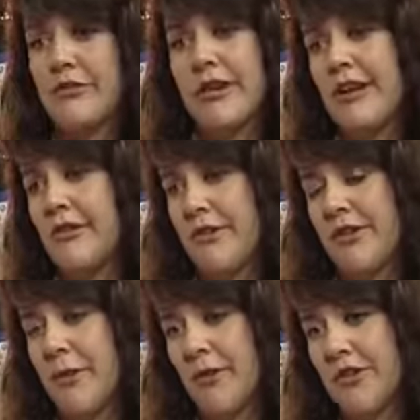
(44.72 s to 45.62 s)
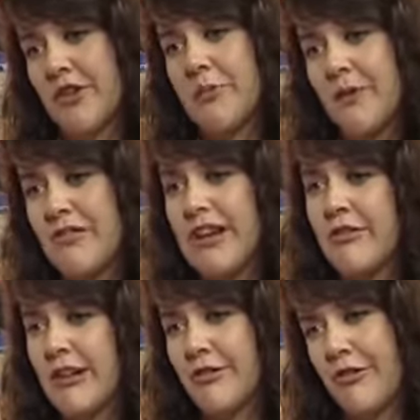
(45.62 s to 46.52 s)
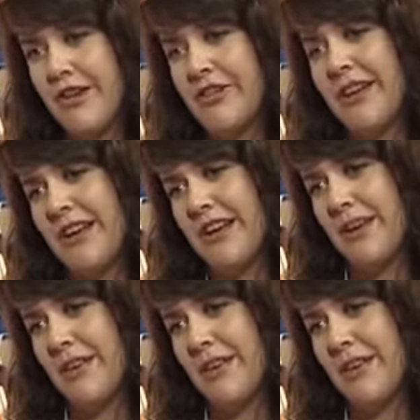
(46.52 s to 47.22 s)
a really great response and it's been really, really refreshing to hear